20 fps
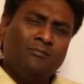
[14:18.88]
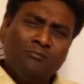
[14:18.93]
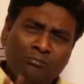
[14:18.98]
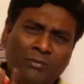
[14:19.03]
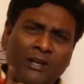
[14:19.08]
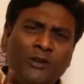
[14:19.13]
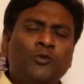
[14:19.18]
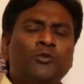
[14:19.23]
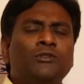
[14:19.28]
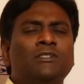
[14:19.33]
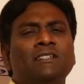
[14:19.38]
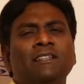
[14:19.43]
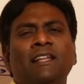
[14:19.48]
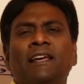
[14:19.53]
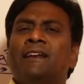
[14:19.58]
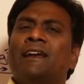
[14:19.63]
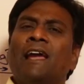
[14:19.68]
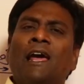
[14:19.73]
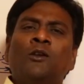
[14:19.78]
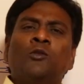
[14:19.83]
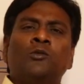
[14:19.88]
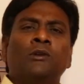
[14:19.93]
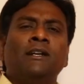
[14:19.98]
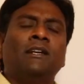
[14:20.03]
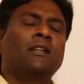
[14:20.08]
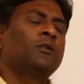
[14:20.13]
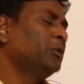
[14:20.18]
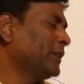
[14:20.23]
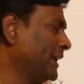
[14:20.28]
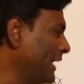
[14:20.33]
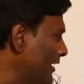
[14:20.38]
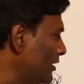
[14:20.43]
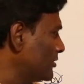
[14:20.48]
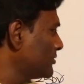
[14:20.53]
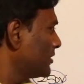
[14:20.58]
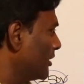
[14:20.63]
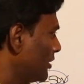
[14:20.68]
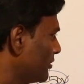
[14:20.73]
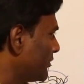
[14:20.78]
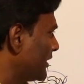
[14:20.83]
by using their calculator, we cannot
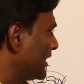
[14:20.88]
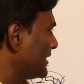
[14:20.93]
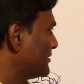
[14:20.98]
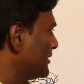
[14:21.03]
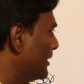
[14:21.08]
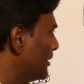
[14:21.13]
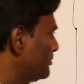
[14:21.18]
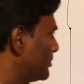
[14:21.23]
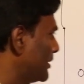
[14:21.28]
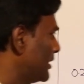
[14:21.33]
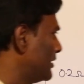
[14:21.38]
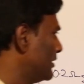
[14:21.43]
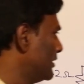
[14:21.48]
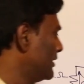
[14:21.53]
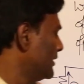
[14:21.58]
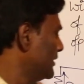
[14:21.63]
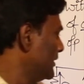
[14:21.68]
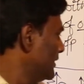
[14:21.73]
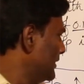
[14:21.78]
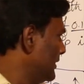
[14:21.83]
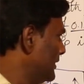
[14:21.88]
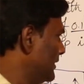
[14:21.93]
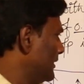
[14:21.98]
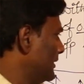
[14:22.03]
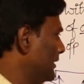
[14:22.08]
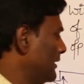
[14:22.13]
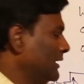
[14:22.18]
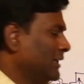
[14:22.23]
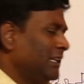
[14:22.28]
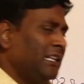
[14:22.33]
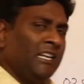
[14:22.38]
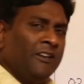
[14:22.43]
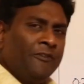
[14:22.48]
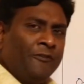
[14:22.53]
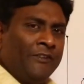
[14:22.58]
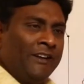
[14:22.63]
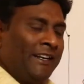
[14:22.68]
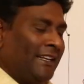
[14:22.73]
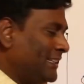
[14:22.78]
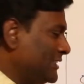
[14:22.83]
solve. For example,
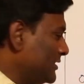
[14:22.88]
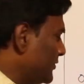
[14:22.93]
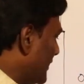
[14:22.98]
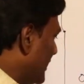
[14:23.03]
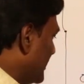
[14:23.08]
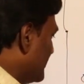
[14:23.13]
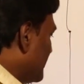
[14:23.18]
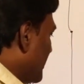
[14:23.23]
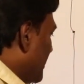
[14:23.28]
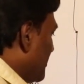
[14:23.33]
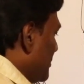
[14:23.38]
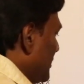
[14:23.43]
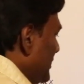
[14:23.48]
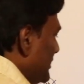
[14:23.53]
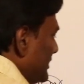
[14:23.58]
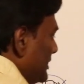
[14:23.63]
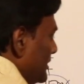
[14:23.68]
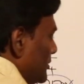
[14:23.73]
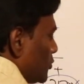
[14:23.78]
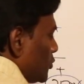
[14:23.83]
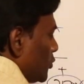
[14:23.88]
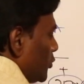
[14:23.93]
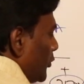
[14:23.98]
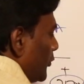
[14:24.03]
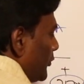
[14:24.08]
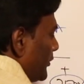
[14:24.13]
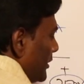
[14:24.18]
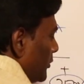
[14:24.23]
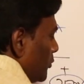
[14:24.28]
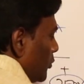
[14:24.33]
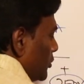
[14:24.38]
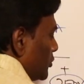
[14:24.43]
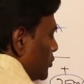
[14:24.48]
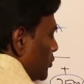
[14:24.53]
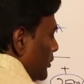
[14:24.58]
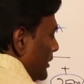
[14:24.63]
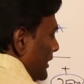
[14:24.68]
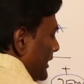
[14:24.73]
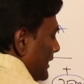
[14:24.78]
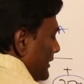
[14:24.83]
if it is, for example, this is 250 volts
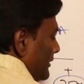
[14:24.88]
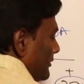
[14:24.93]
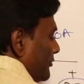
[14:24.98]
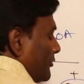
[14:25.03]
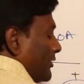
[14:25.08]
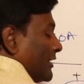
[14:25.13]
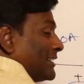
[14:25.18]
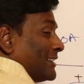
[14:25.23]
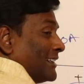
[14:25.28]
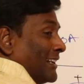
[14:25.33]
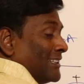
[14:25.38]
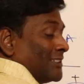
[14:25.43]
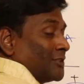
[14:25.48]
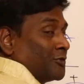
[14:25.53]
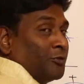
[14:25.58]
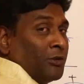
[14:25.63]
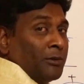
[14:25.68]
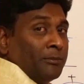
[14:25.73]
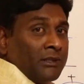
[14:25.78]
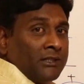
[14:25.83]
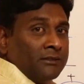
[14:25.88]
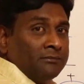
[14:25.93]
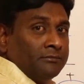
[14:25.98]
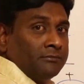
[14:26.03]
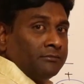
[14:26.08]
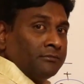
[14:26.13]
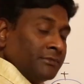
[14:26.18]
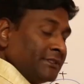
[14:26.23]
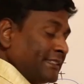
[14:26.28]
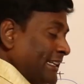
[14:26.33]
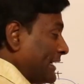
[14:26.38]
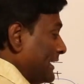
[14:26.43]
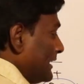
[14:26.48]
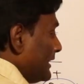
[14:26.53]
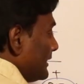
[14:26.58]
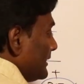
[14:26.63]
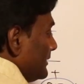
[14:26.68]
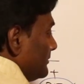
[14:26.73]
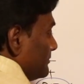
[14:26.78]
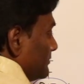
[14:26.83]
only for transformer
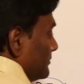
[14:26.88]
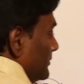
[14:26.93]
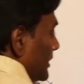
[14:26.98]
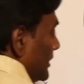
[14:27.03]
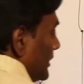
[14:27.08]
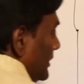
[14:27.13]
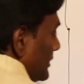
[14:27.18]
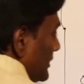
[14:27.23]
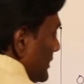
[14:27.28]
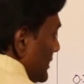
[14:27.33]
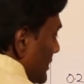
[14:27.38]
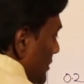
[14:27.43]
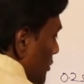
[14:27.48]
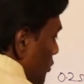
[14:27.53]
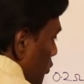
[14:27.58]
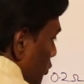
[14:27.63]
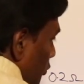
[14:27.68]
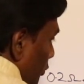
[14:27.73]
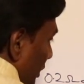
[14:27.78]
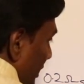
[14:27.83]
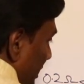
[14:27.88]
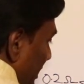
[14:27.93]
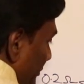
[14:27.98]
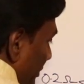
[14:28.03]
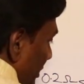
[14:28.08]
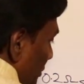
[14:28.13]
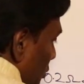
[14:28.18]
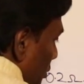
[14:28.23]
secondary, this is 245